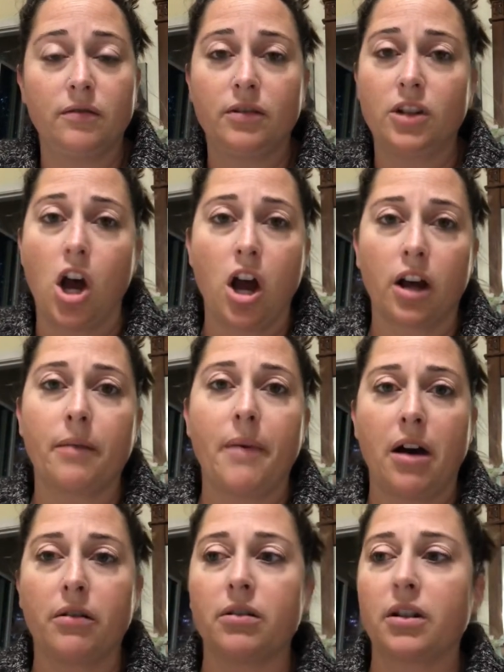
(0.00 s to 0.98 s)
talk
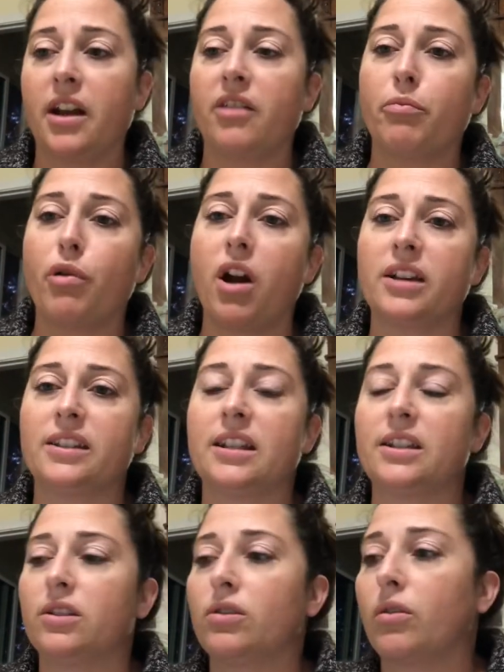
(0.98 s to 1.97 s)
about and kind of
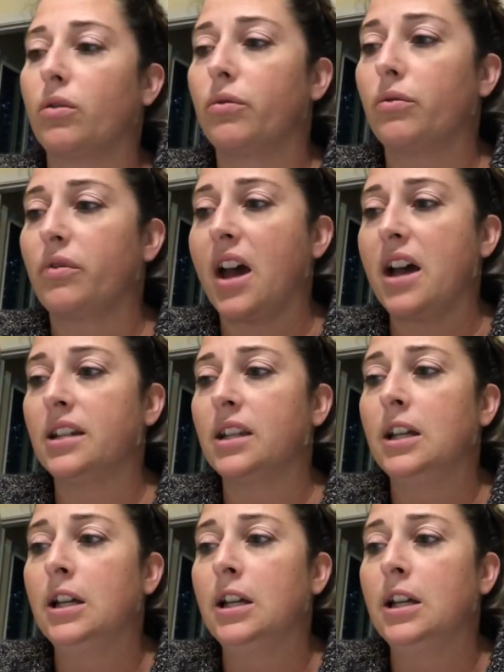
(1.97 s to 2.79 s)
process as you go through that.